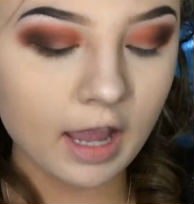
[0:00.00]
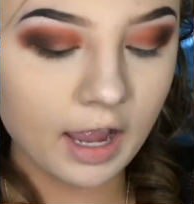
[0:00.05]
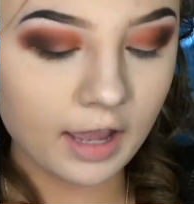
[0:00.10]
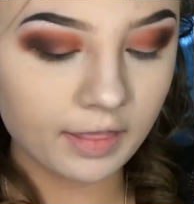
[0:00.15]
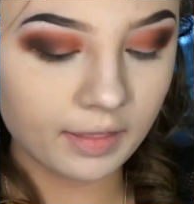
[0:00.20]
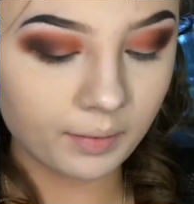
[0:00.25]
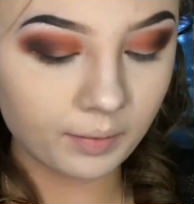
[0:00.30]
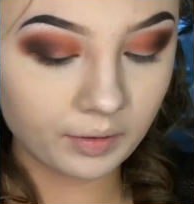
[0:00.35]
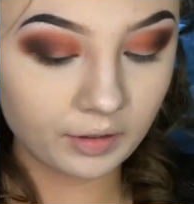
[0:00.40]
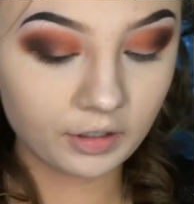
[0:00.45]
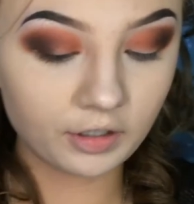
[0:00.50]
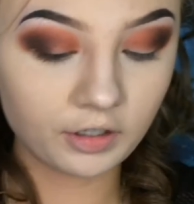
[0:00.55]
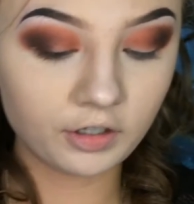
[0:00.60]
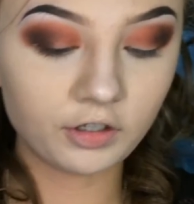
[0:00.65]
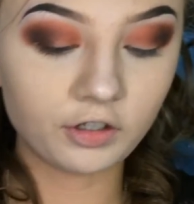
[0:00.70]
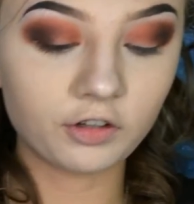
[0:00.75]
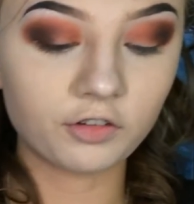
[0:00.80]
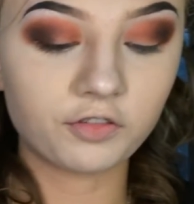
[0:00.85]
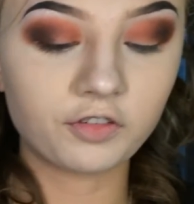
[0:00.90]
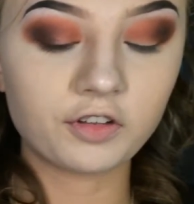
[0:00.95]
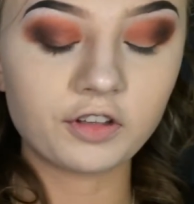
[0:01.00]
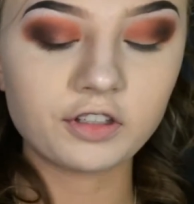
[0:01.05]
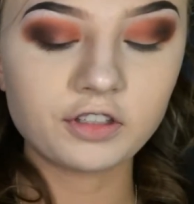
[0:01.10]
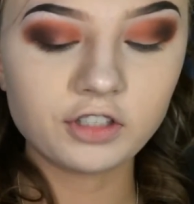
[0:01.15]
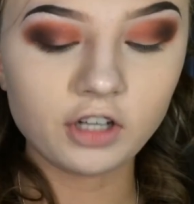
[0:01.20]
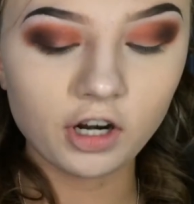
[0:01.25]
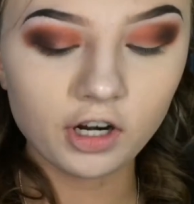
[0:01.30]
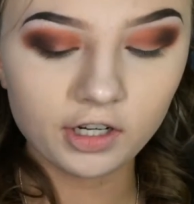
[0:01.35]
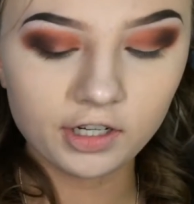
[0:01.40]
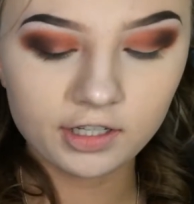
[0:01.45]
And then we're going to go for the
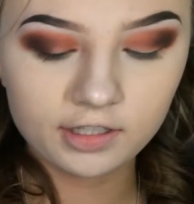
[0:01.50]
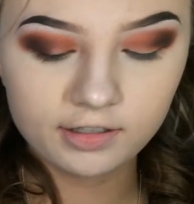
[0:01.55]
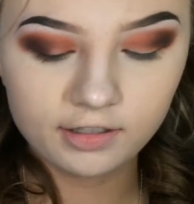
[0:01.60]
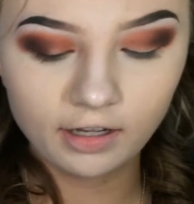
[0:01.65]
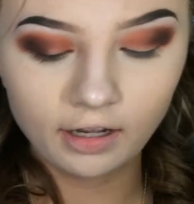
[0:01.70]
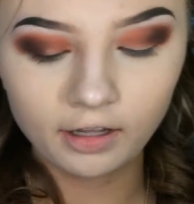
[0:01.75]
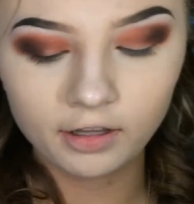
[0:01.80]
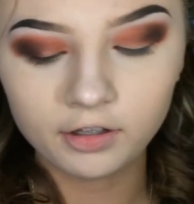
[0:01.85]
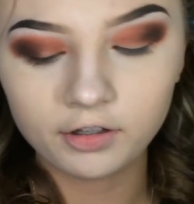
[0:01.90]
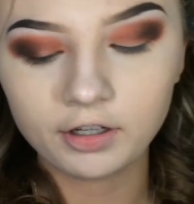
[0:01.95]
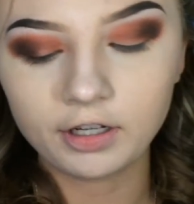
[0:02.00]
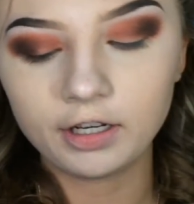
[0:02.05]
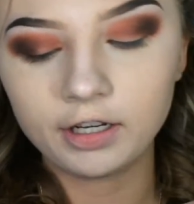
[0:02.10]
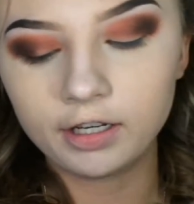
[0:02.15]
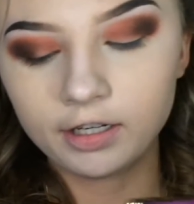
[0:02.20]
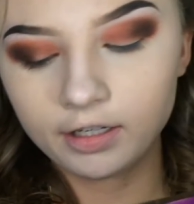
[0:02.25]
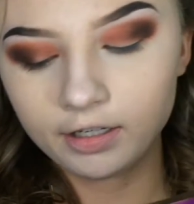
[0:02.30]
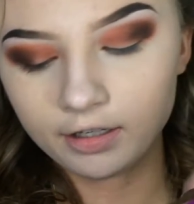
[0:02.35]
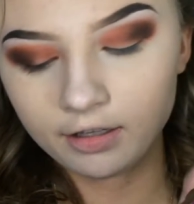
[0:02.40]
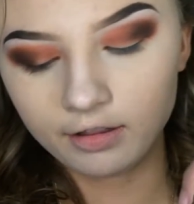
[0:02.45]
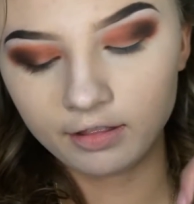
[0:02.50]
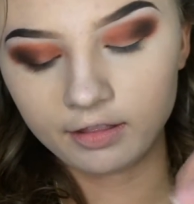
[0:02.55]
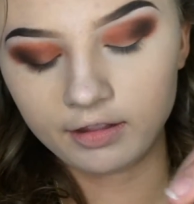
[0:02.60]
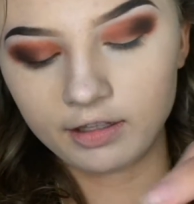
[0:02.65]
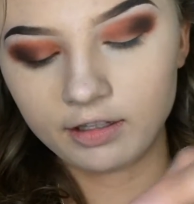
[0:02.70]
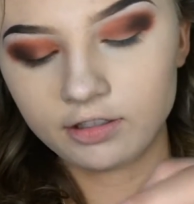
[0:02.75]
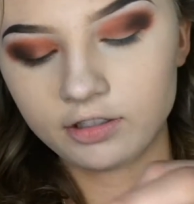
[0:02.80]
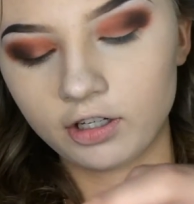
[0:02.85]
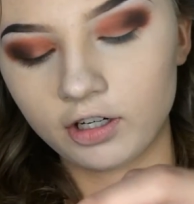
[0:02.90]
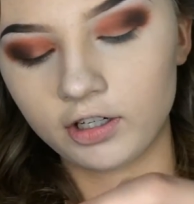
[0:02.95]
darkest color in
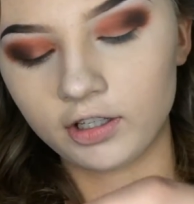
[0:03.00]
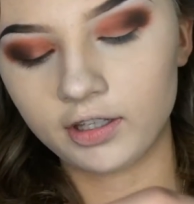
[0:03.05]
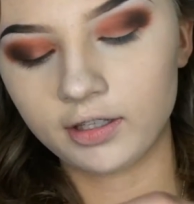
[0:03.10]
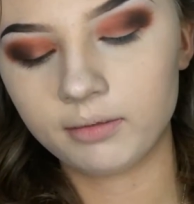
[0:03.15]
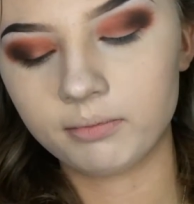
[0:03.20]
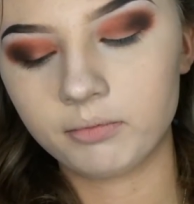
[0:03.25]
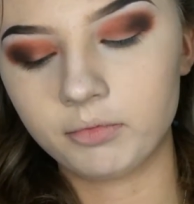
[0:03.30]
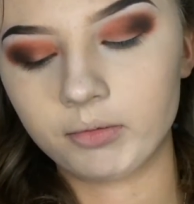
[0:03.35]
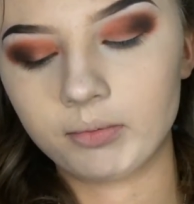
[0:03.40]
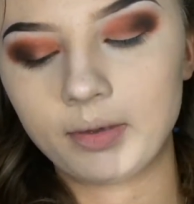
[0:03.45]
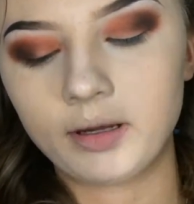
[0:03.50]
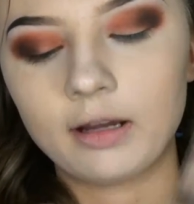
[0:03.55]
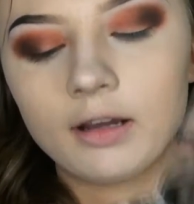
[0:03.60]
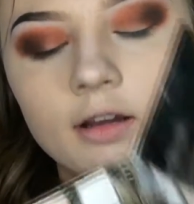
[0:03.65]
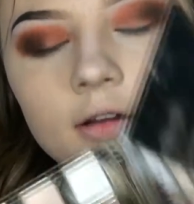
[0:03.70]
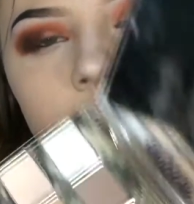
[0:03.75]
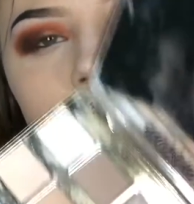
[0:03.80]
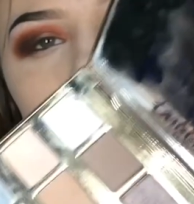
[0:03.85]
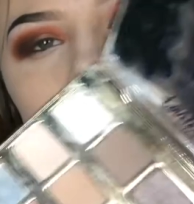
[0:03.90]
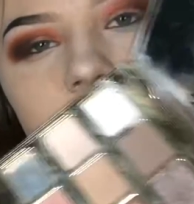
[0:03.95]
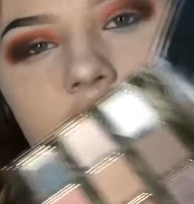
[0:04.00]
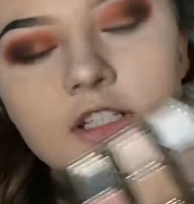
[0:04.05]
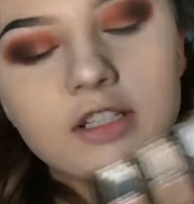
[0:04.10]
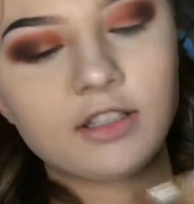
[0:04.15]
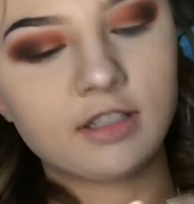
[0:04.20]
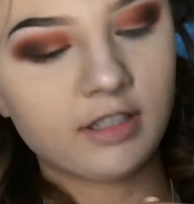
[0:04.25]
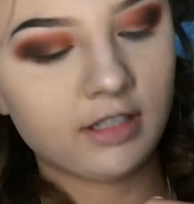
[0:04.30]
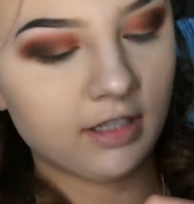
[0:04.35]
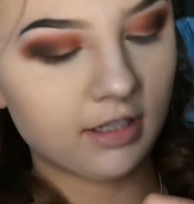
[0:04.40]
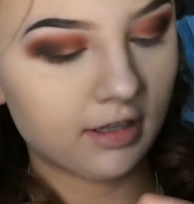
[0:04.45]
the Tartelette in Bloom palette, which
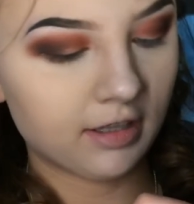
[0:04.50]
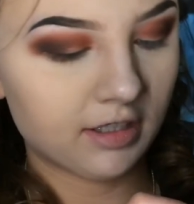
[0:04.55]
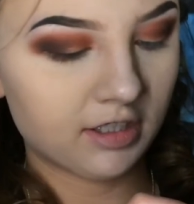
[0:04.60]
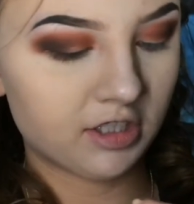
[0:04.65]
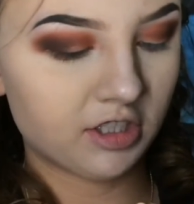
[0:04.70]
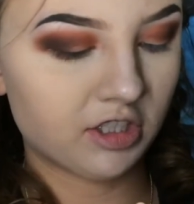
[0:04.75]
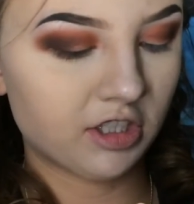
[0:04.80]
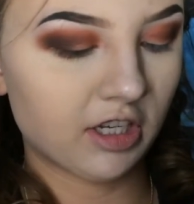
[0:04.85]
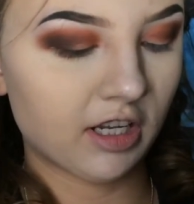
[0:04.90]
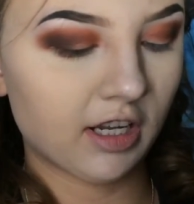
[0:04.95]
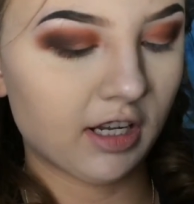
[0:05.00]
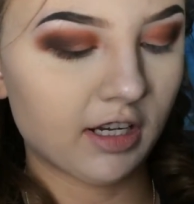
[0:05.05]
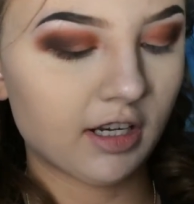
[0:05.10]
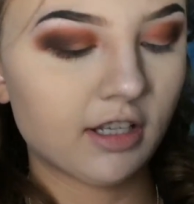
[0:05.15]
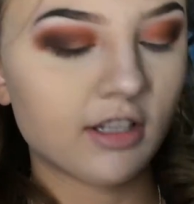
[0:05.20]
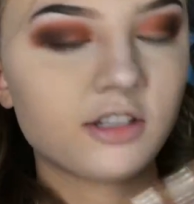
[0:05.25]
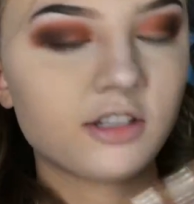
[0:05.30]
is in the shade